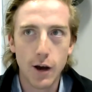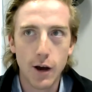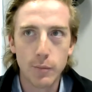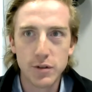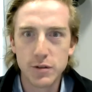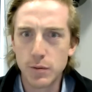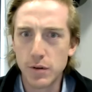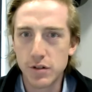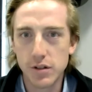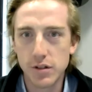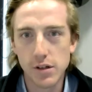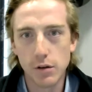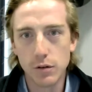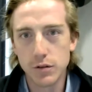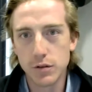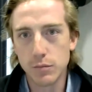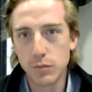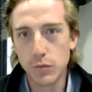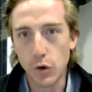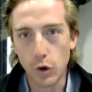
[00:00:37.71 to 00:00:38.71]
especially
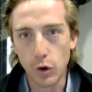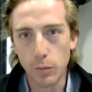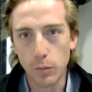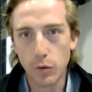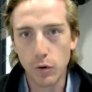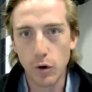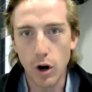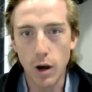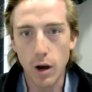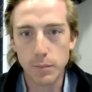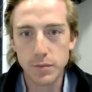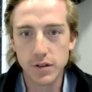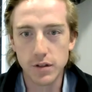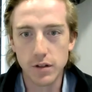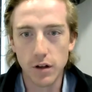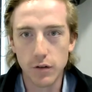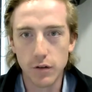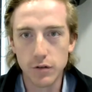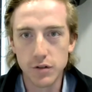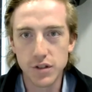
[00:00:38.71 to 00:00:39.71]
some durum crops and
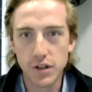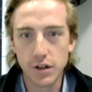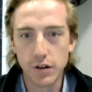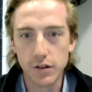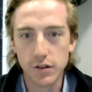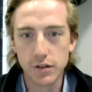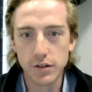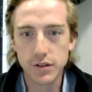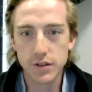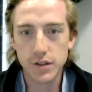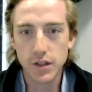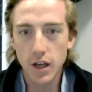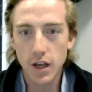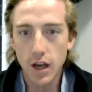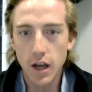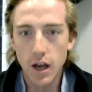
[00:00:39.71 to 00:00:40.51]
other cereals